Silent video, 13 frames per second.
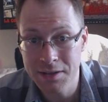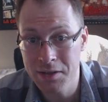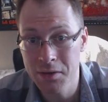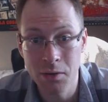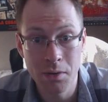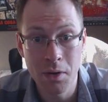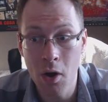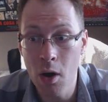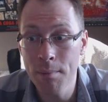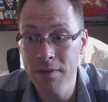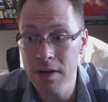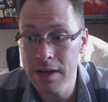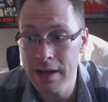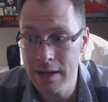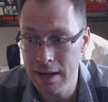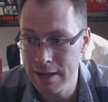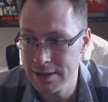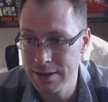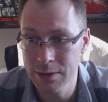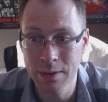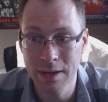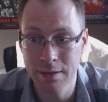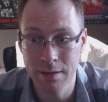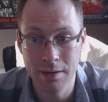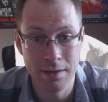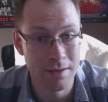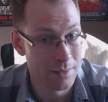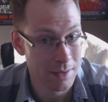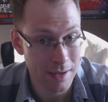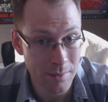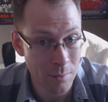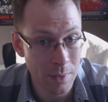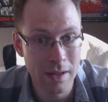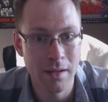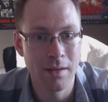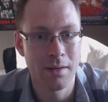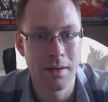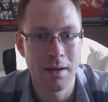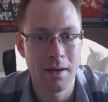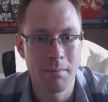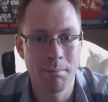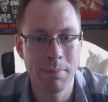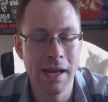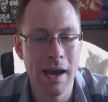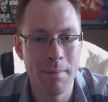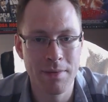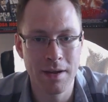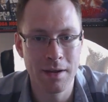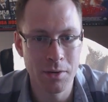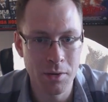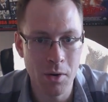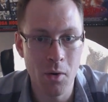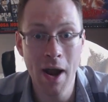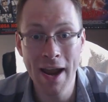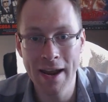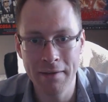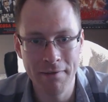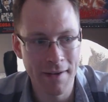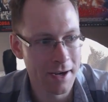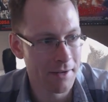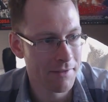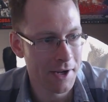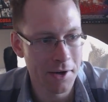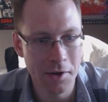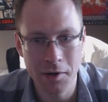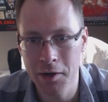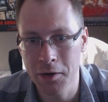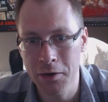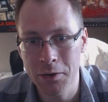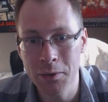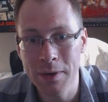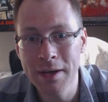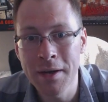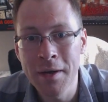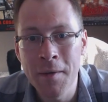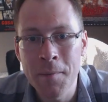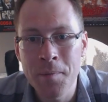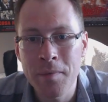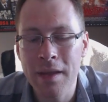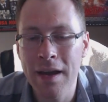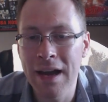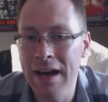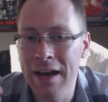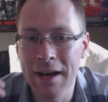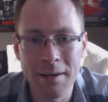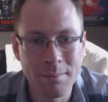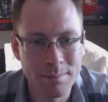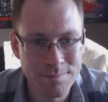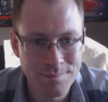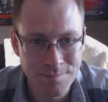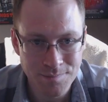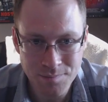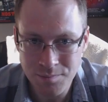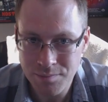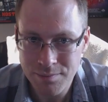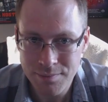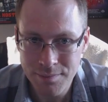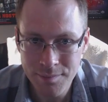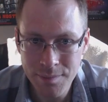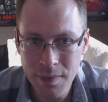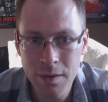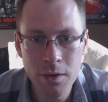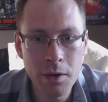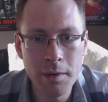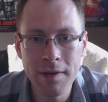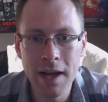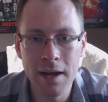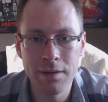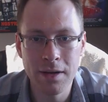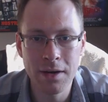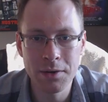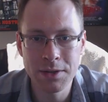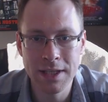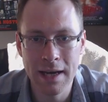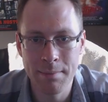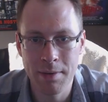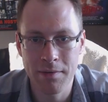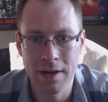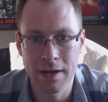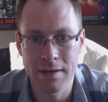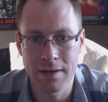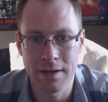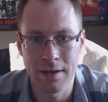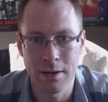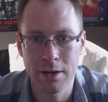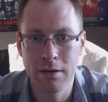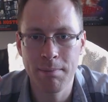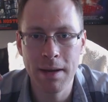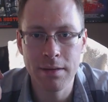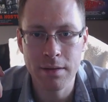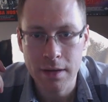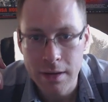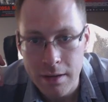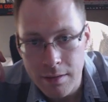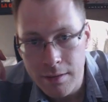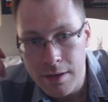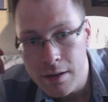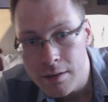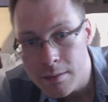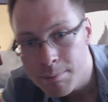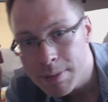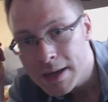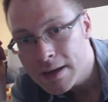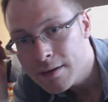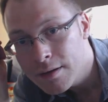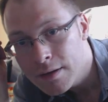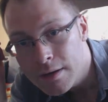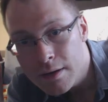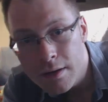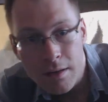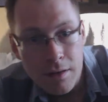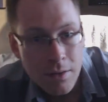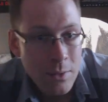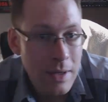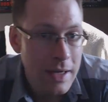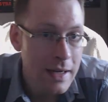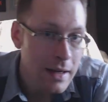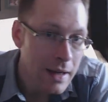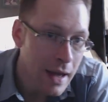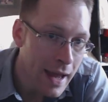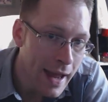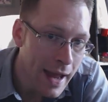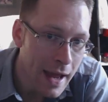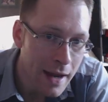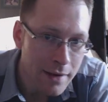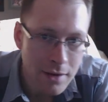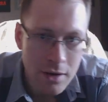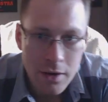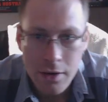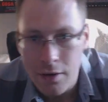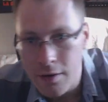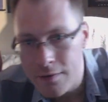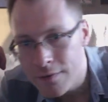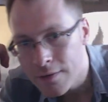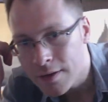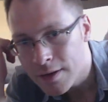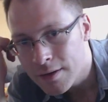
So hopefully, as soon as it will be up there, hey, finally figured out how to do it. To give you guys a close up of it, it's basically still the big three and a lot of